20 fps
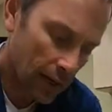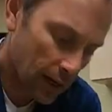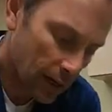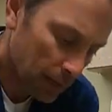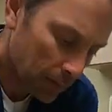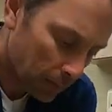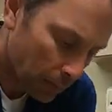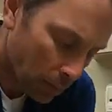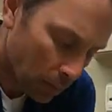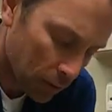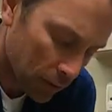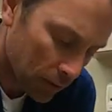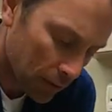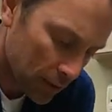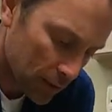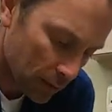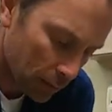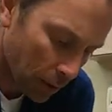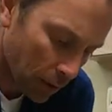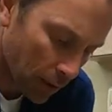then pull your
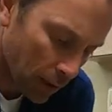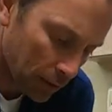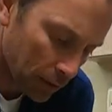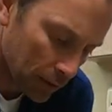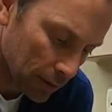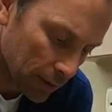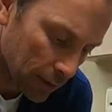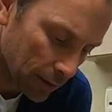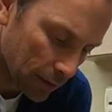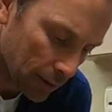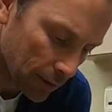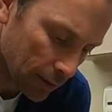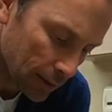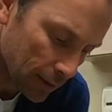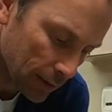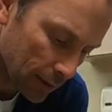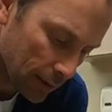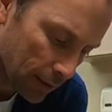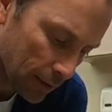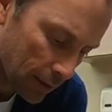knees apart really hard